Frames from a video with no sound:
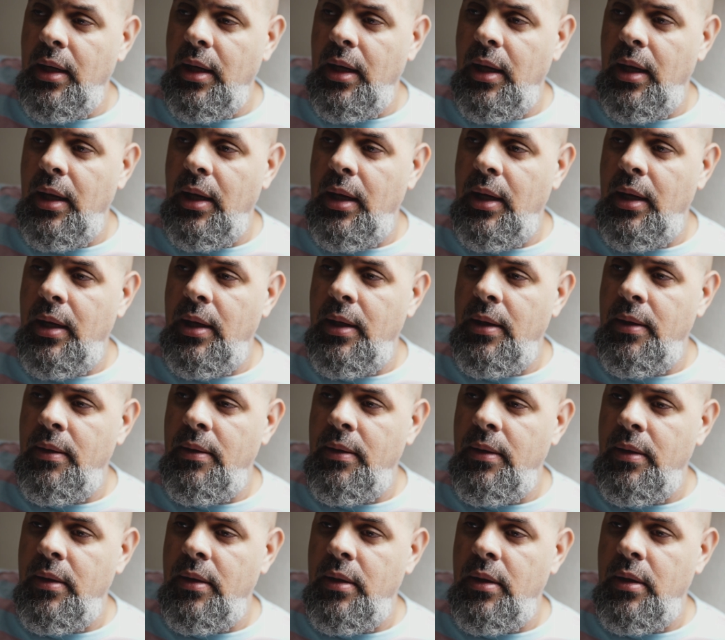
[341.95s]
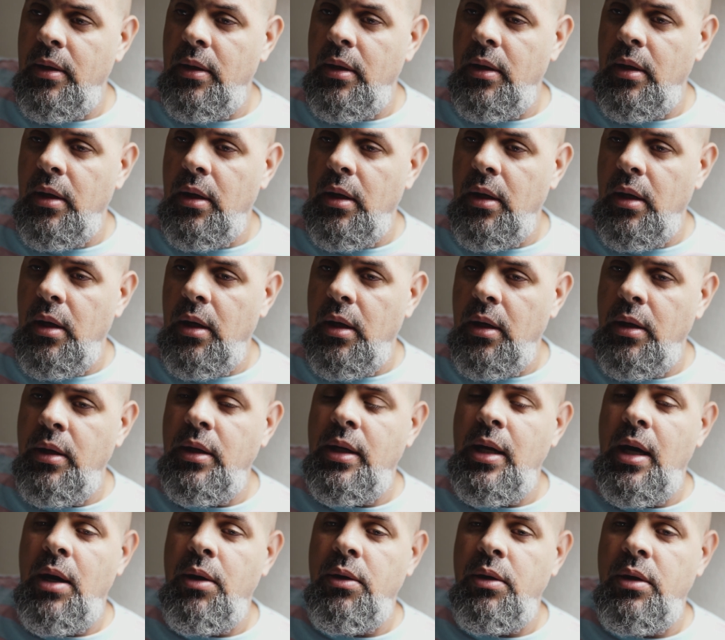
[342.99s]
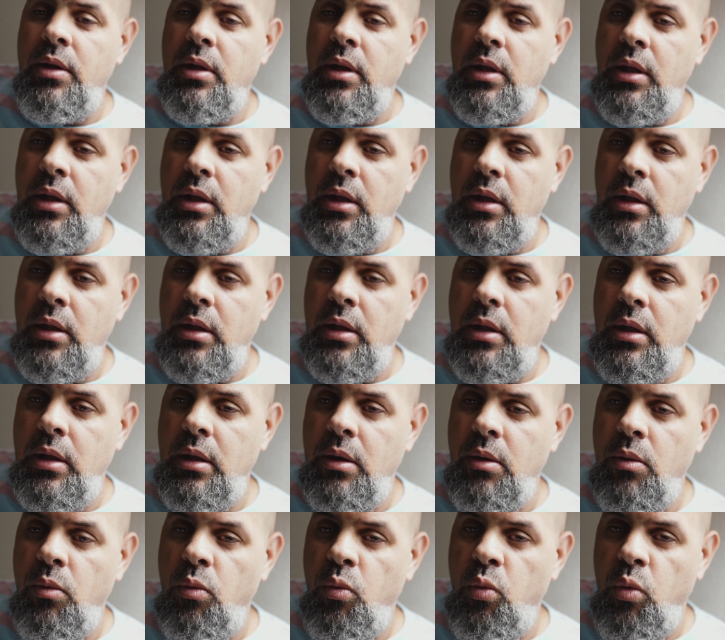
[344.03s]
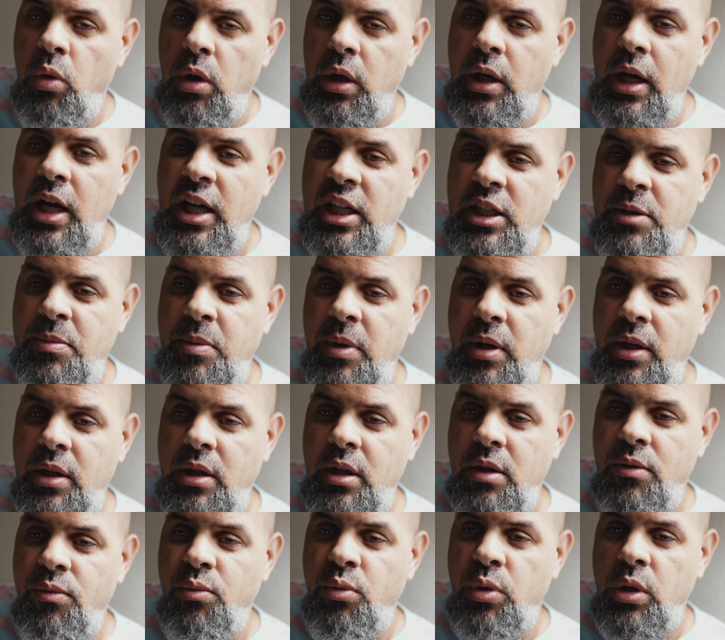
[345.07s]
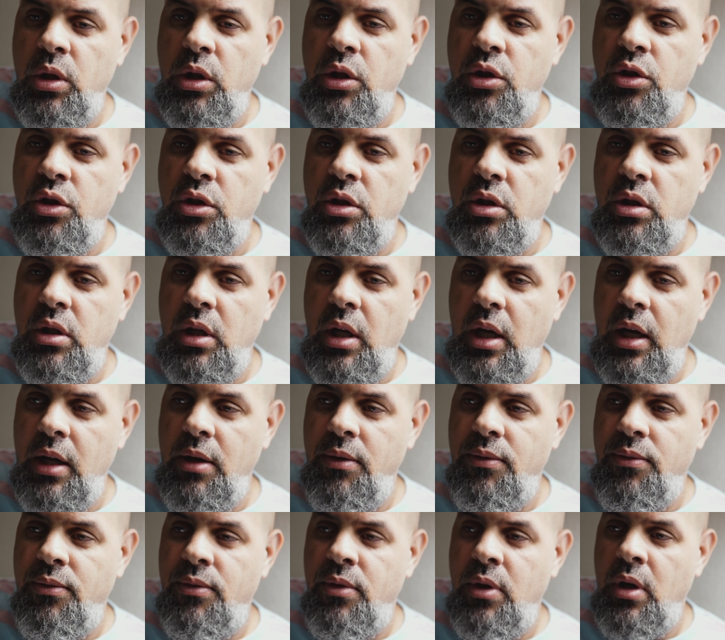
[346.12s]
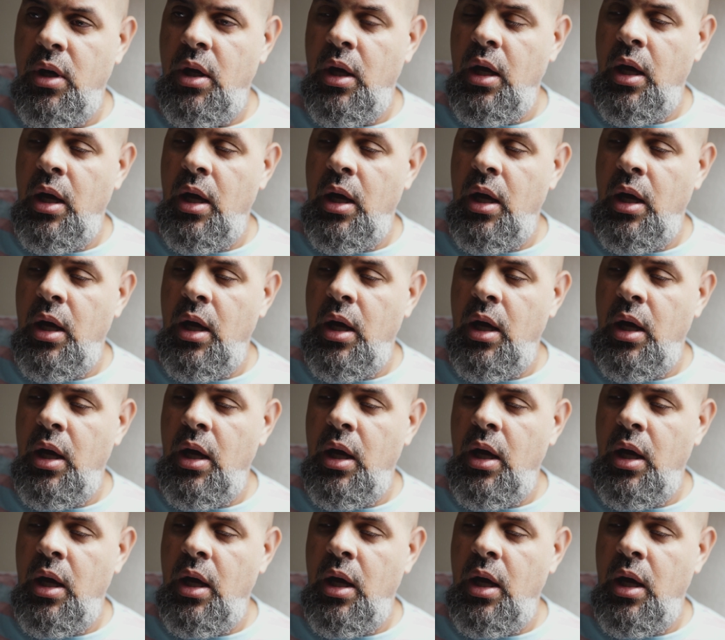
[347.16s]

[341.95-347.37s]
And undoubtedly, one aspect of religious life